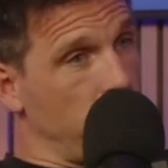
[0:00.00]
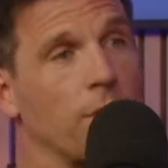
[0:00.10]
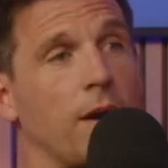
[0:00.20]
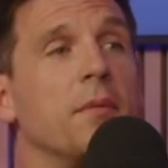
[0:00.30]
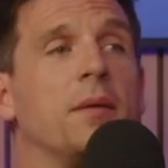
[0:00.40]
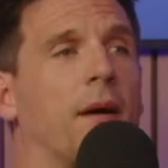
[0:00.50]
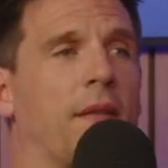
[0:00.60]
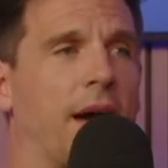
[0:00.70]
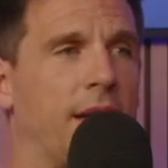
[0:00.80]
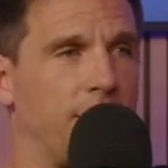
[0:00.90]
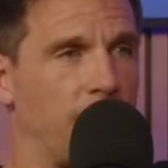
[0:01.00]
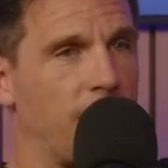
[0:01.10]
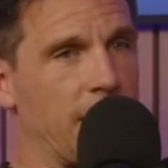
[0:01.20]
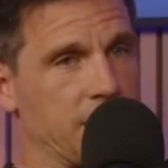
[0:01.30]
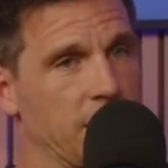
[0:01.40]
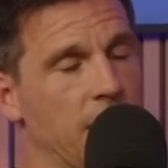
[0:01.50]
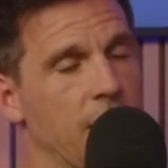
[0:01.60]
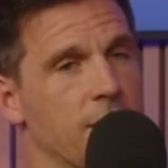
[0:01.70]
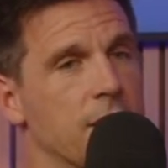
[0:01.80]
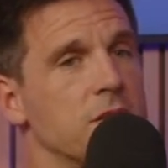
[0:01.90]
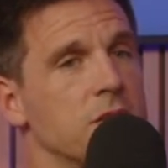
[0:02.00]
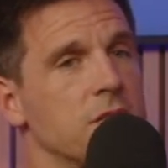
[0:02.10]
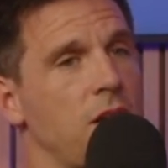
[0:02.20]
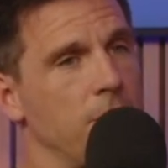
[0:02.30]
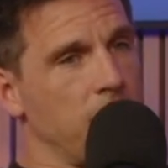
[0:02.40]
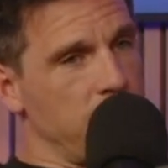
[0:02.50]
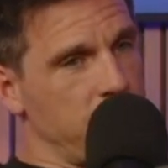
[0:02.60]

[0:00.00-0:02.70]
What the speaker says: And what I mean by that is that there's some